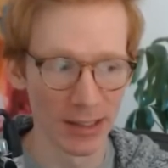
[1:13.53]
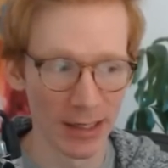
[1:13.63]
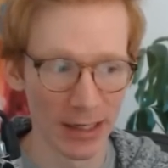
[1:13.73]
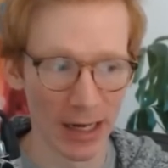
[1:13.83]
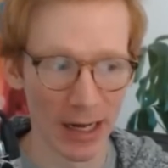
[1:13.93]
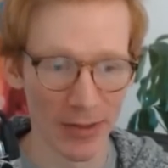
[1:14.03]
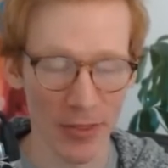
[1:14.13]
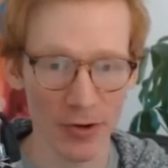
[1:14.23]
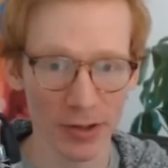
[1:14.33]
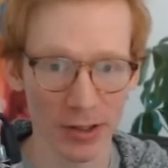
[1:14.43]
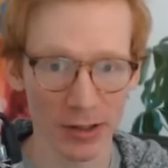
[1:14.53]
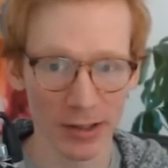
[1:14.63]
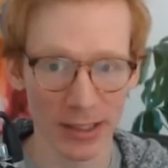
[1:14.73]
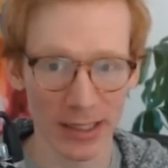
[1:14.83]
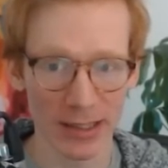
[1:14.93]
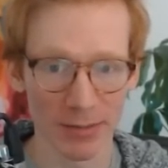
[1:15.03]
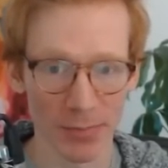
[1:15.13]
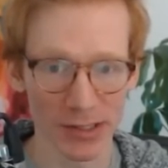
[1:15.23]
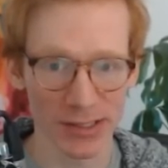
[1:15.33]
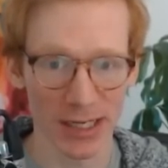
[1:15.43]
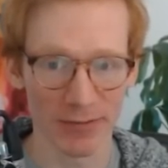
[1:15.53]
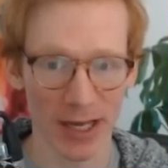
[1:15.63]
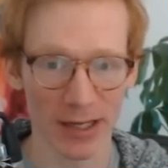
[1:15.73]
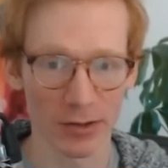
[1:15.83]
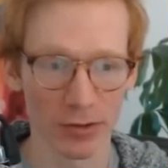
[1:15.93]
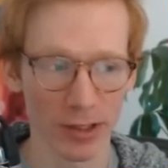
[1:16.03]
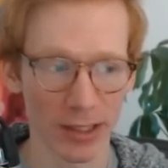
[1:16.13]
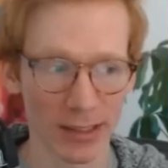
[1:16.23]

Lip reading: The third card in the must-have category